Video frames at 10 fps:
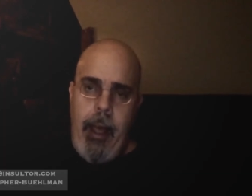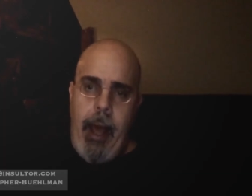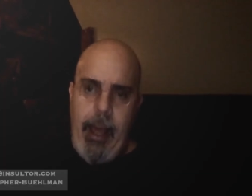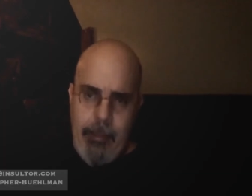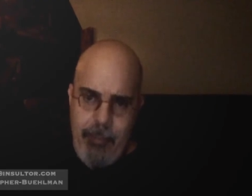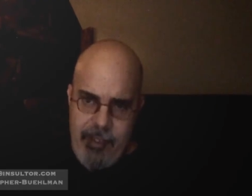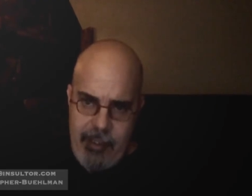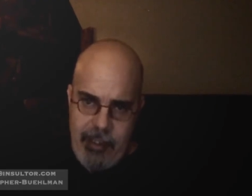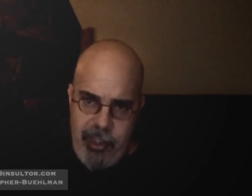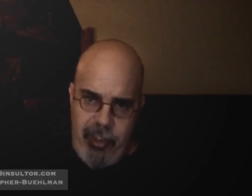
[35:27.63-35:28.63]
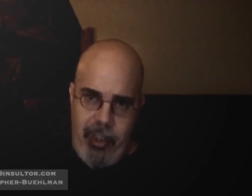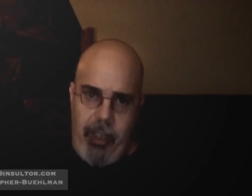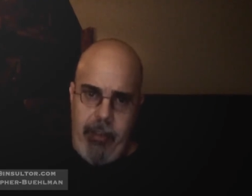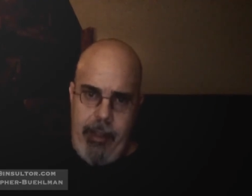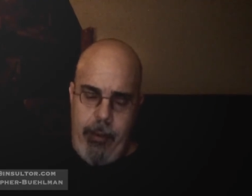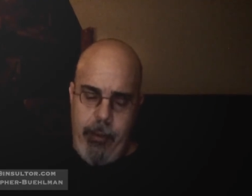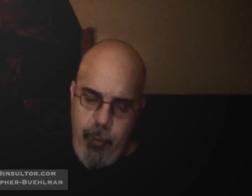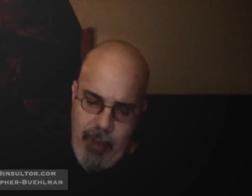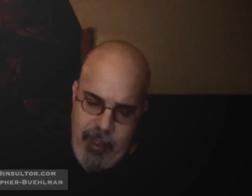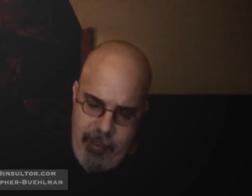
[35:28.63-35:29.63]
I am seneschal now.
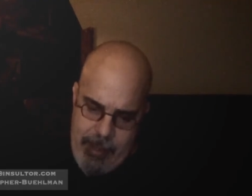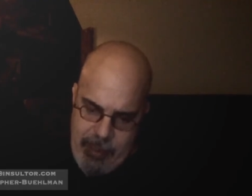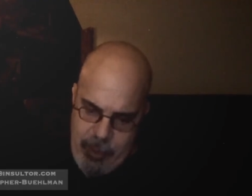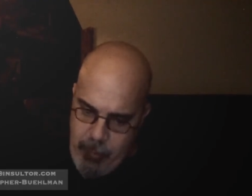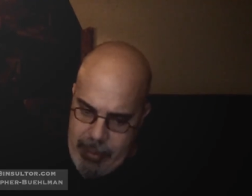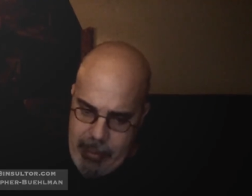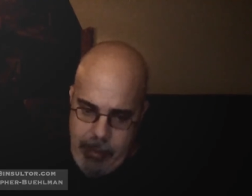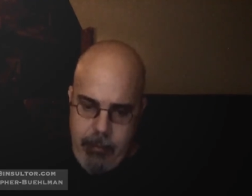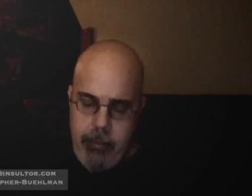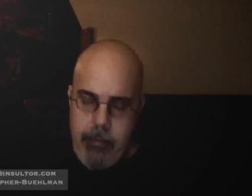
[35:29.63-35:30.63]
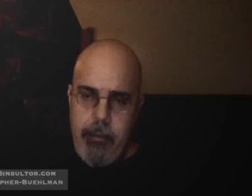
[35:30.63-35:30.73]
You may speak to me."